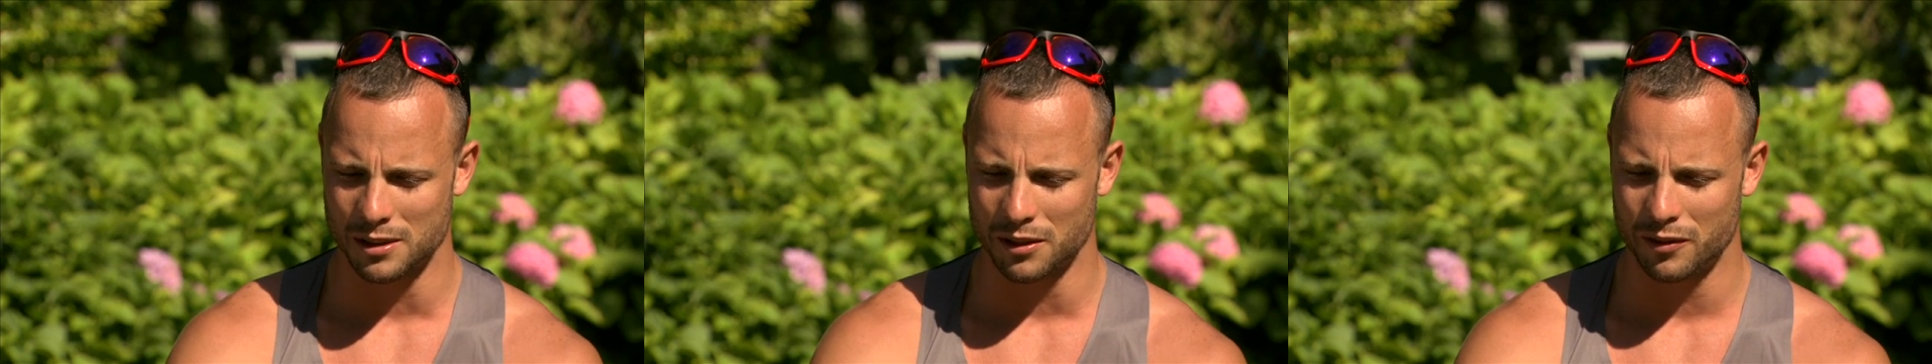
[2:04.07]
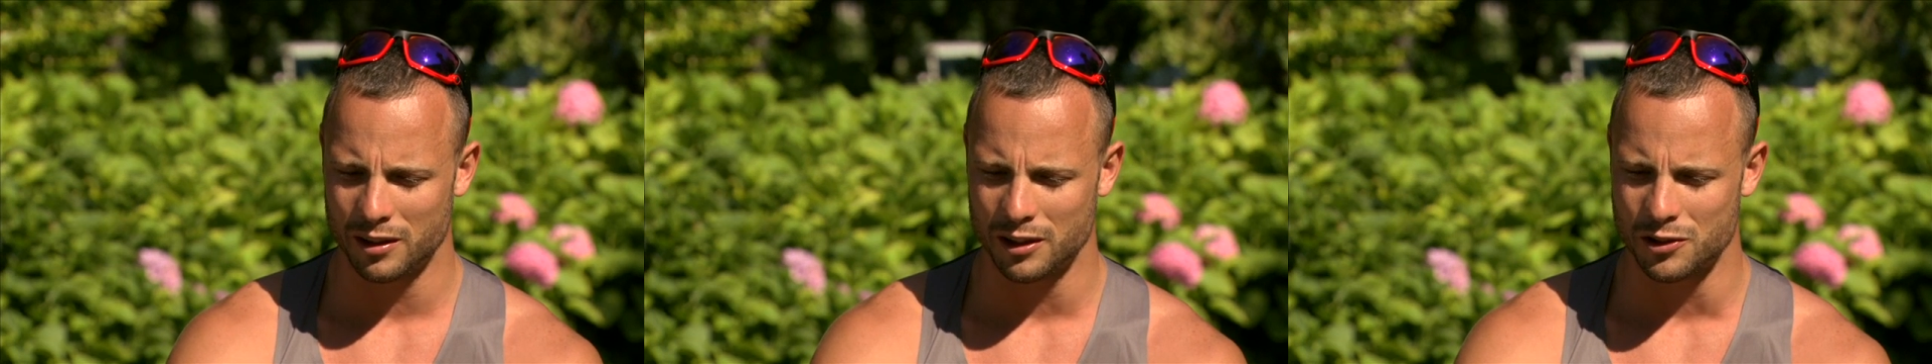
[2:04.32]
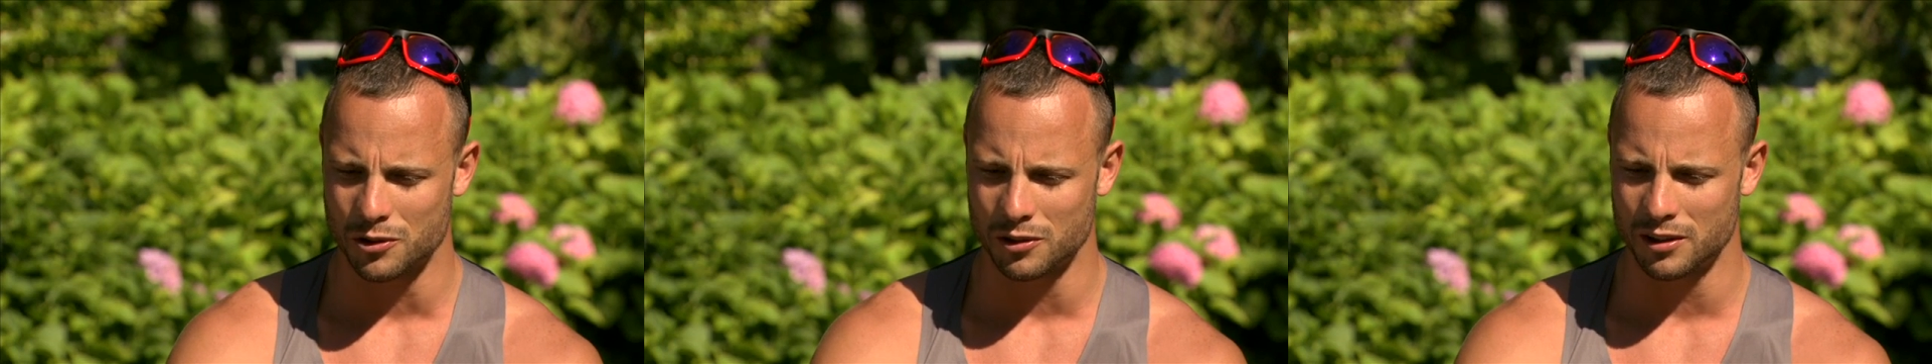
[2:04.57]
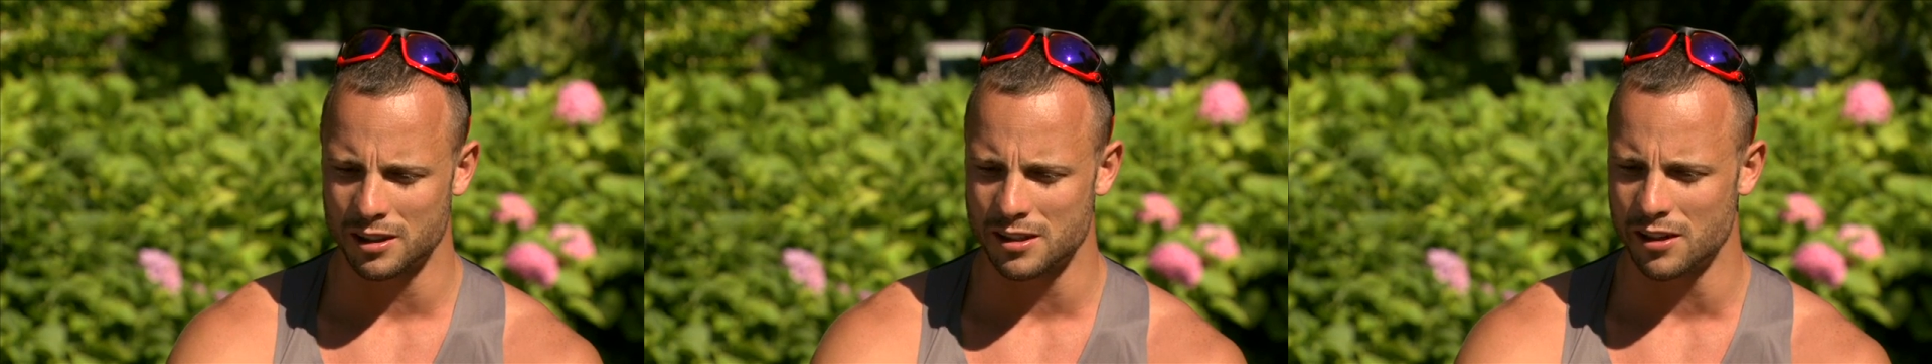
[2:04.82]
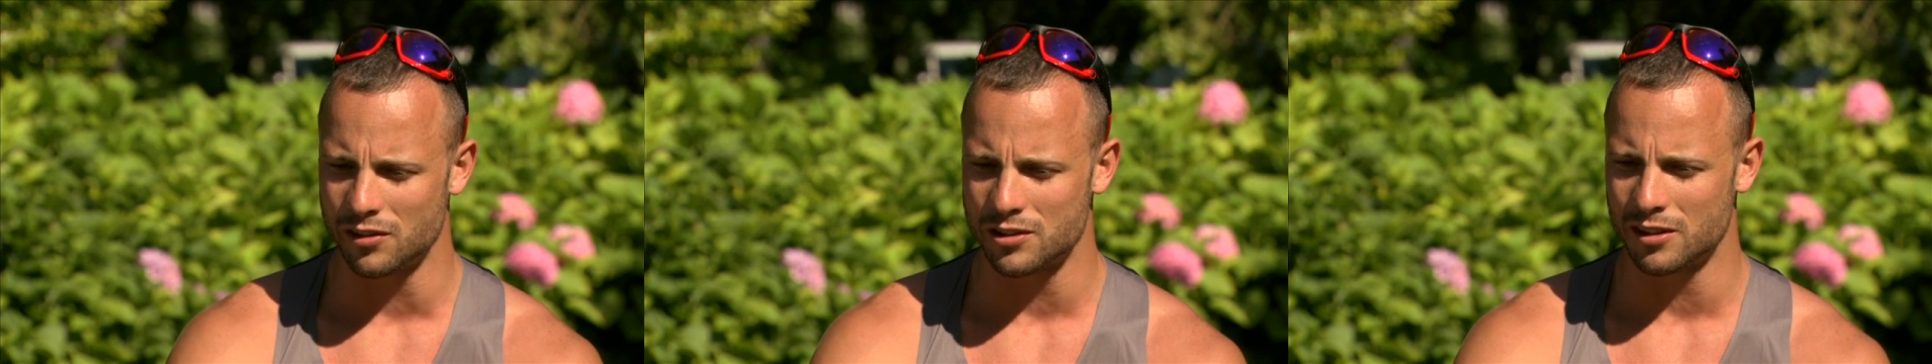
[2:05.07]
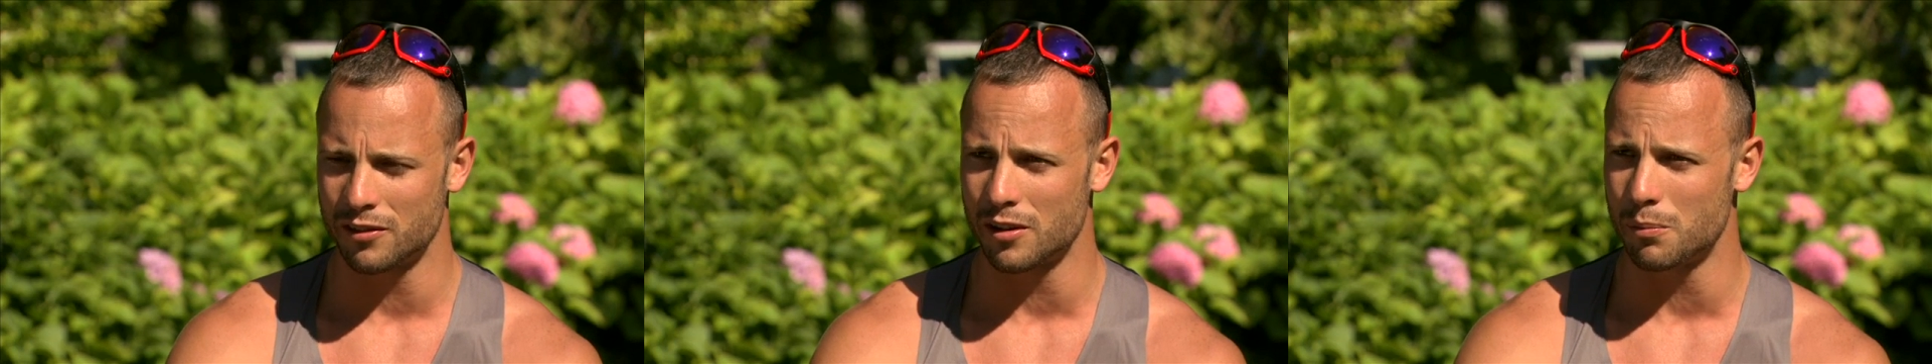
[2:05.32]
definitely draw the
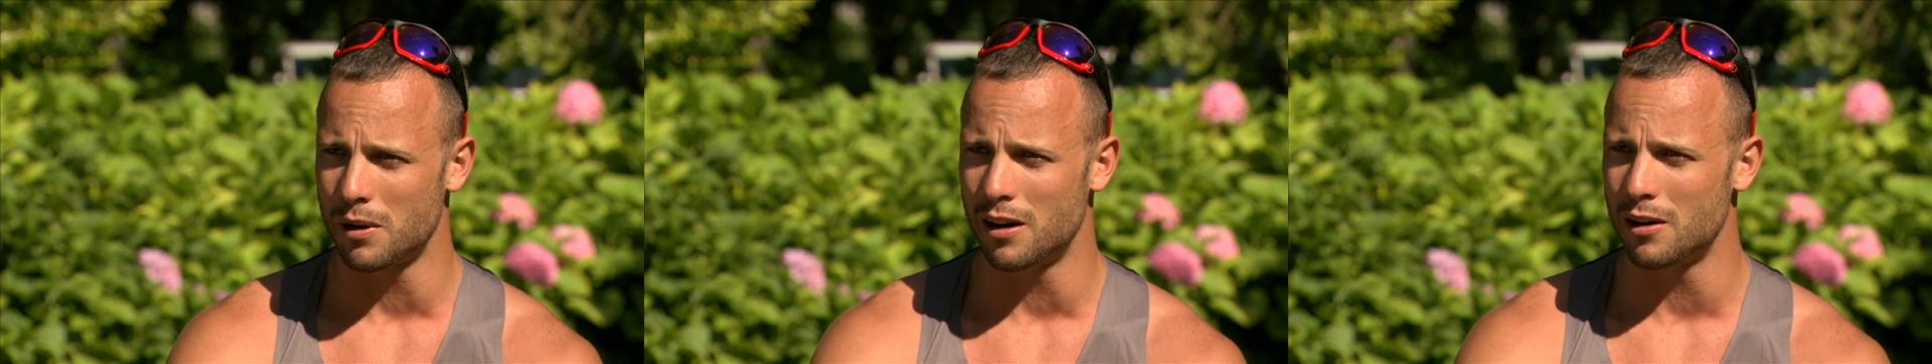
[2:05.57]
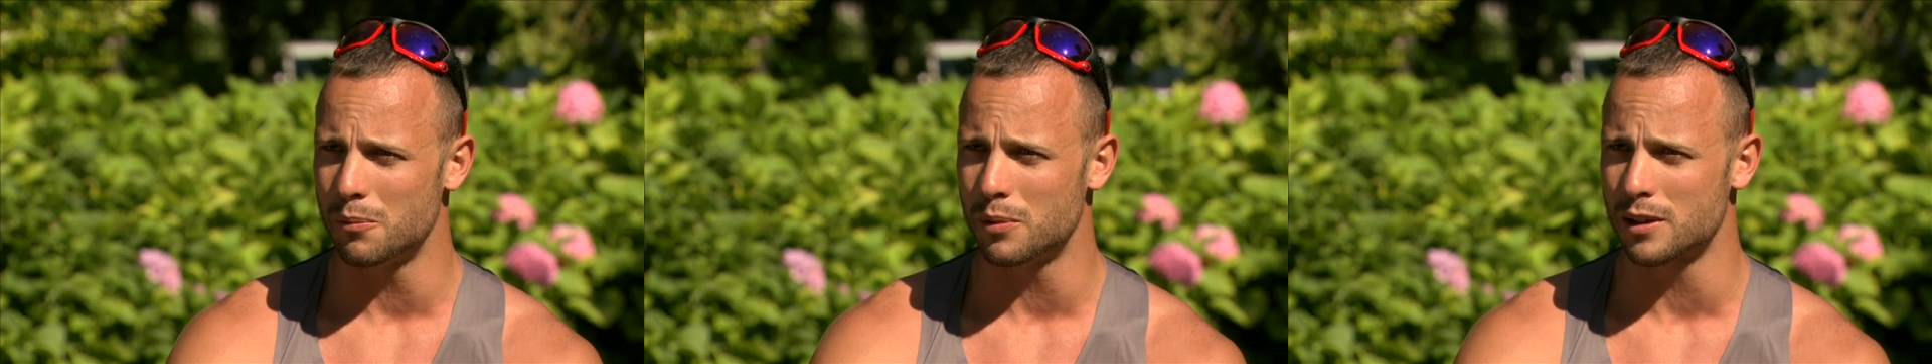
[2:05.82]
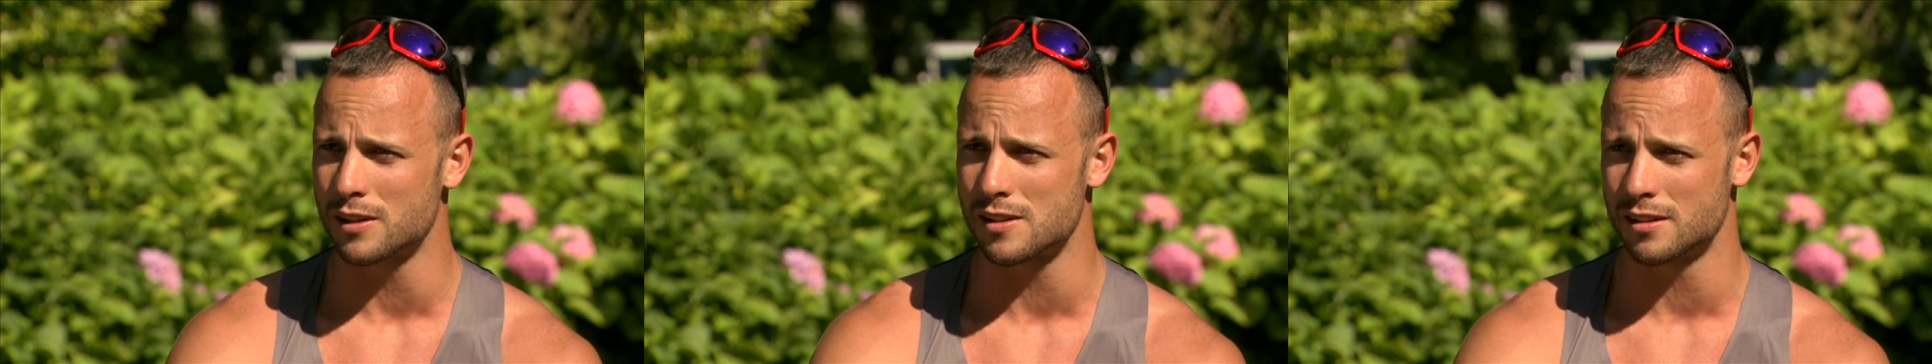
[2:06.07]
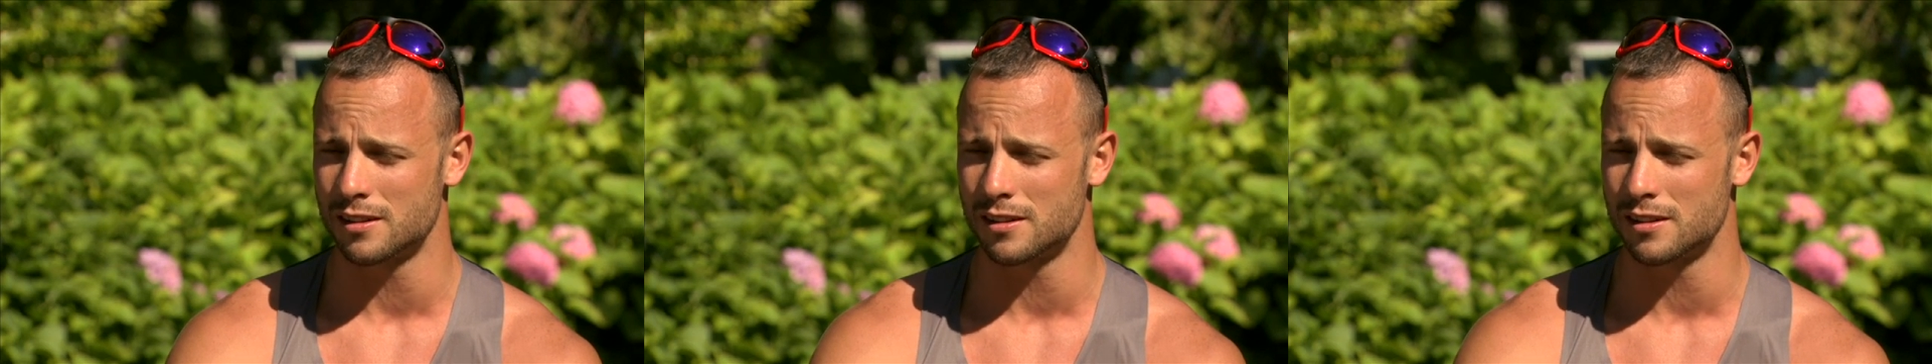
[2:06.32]
attention of the Paralympics.